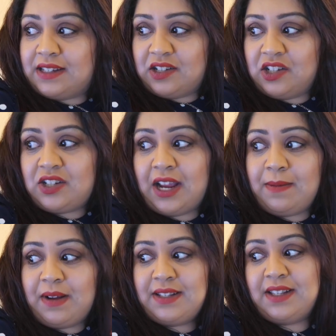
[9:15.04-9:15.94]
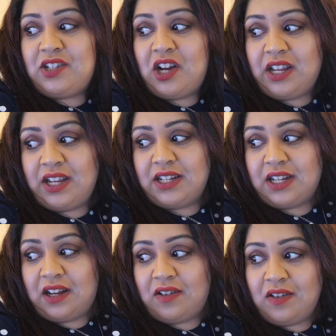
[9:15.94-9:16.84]
it's such a shame because it's chucking it
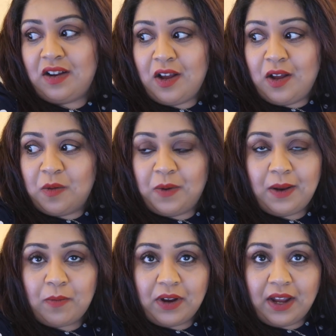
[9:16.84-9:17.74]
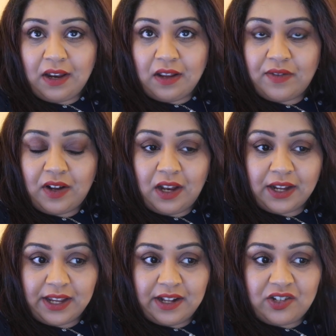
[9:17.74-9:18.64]
down. We didn't bring any of our
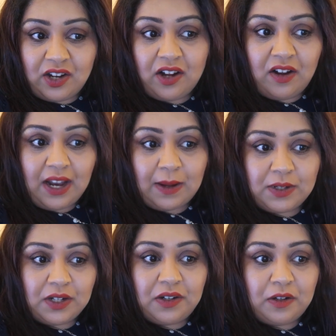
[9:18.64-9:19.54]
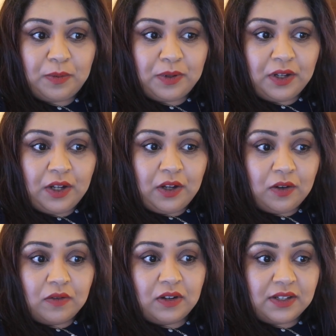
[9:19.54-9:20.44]
luggage, like our laptop
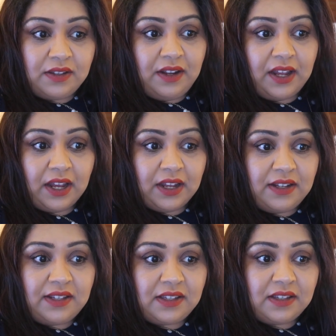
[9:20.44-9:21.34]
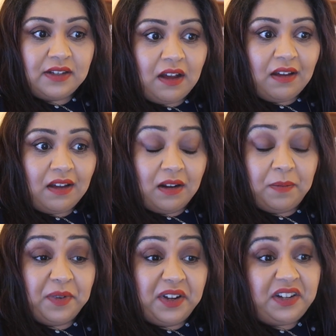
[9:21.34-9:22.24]
or our suitcase and our
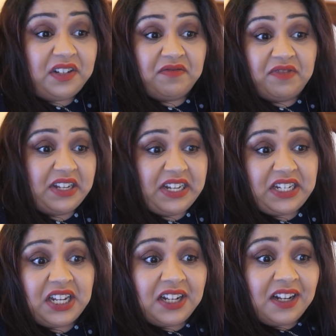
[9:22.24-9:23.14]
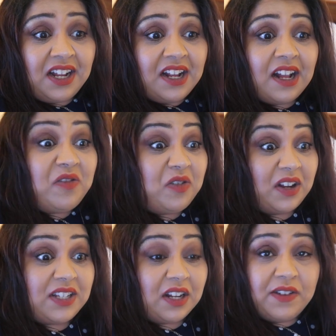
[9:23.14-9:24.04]
book to read. All
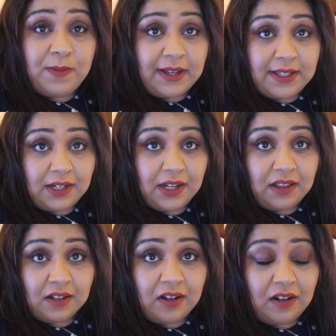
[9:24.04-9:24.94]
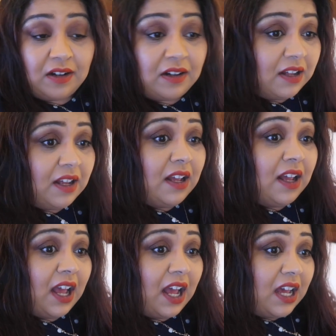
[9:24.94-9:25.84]
our stuff is basically in the car,
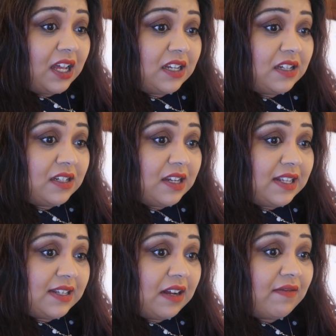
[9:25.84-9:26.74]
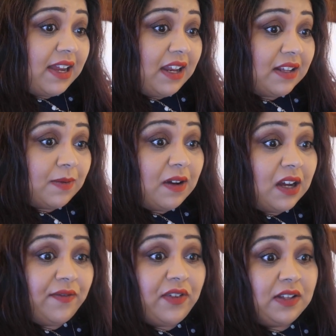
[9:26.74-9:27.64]
and it's now raining, so we
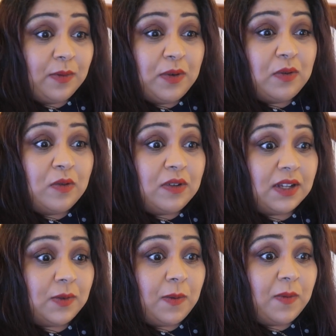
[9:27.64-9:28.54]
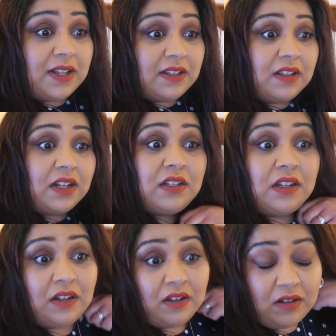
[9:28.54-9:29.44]
can't even use the pool because our swimwear's in there
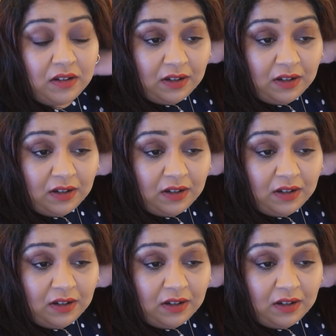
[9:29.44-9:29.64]
too.